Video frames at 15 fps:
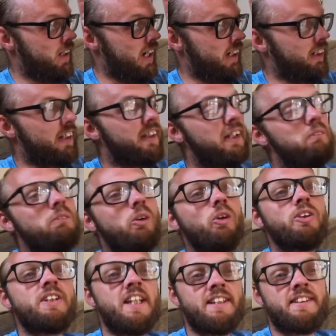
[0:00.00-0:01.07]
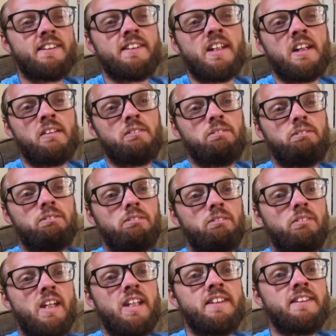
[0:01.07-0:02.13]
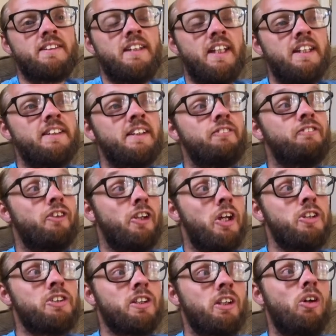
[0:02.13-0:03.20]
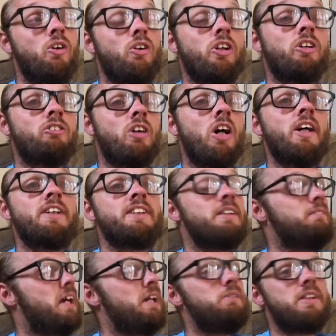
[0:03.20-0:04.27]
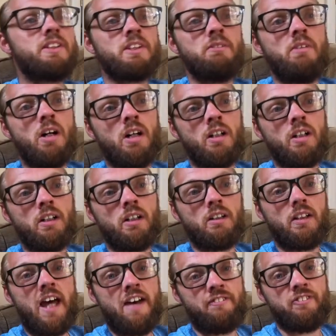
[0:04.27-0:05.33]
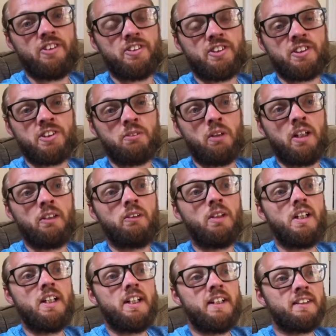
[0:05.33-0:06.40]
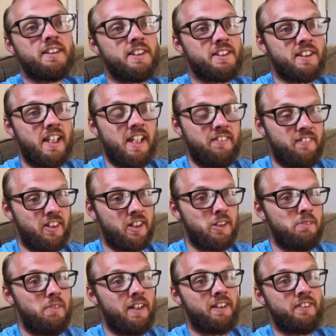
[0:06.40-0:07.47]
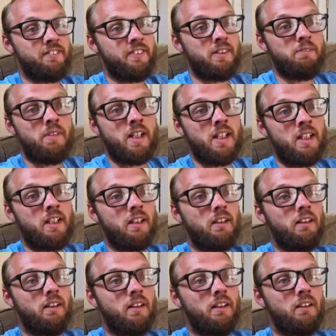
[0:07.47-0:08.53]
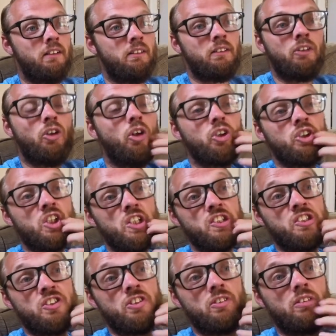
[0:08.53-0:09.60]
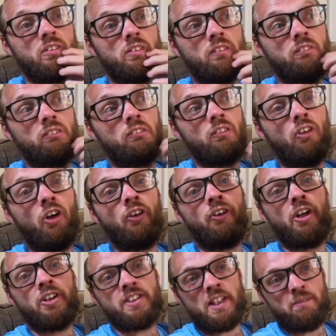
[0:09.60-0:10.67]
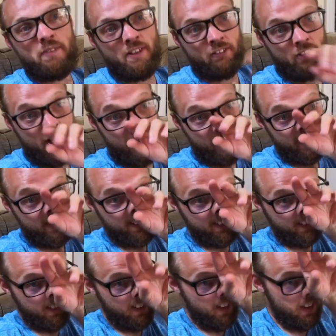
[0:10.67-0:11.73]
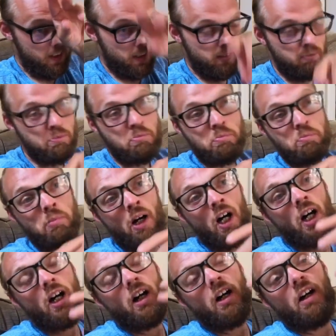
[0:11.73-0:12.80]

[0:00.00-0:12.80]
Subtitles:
And I think more testing is needed for those longer rides and maybe some efforts as well to see if it can benefit me, not just on those epic rides, but